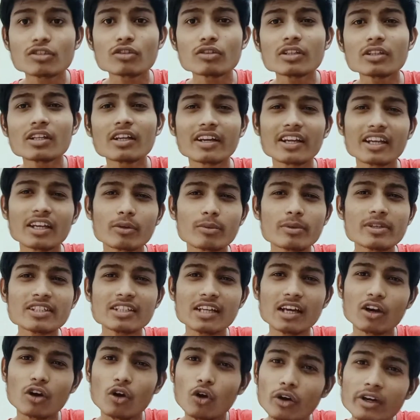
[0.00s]
request
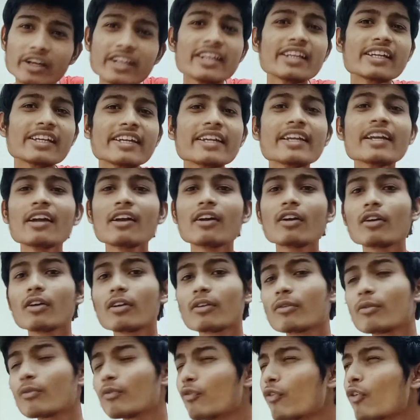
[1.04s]
accordingly
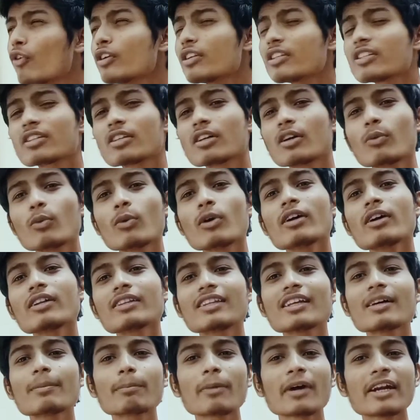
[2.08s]
what server the
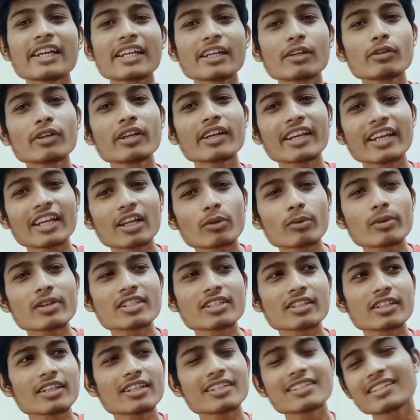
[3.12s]
particular request
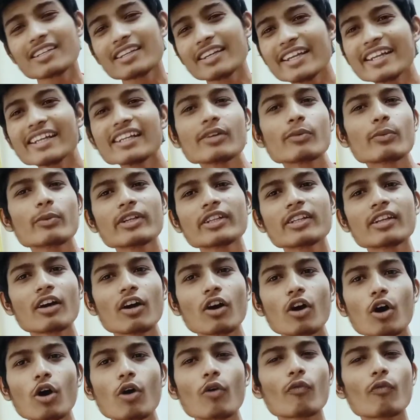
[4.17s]
is linked with,
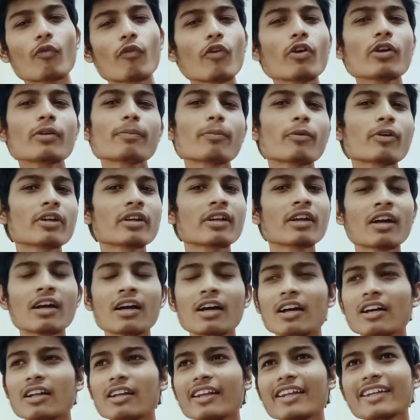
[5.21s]
of what
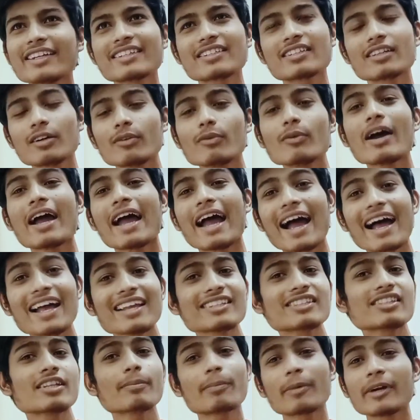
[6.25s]
server has the
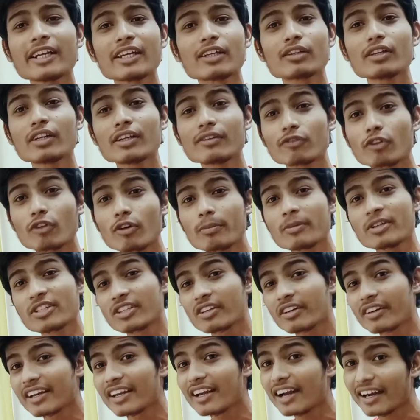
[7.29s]
particular information
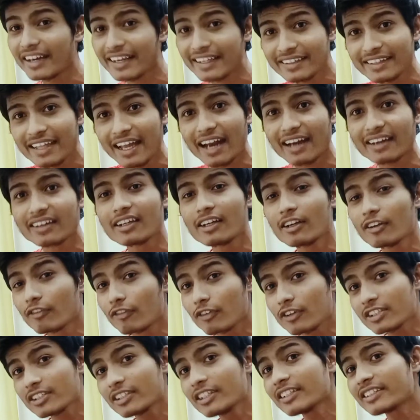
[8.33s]
regarding that. First
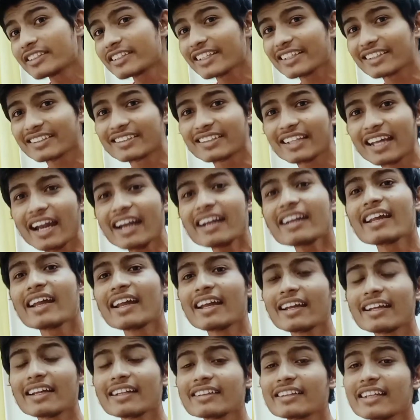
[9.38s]
it checks that,
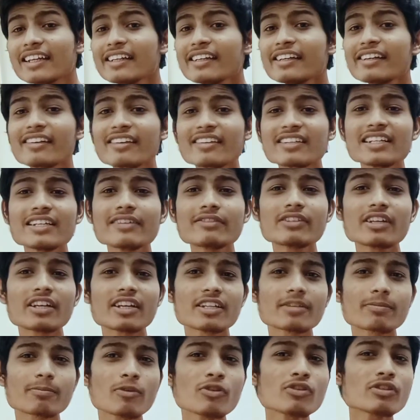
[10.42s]
and then it receives the
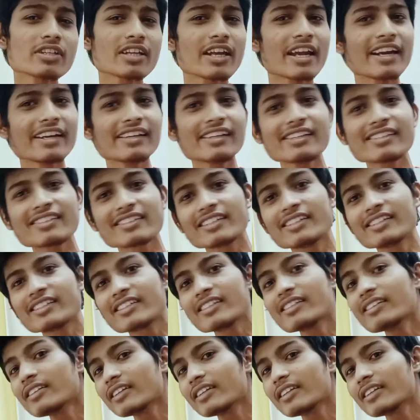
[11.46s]
response, and it sends it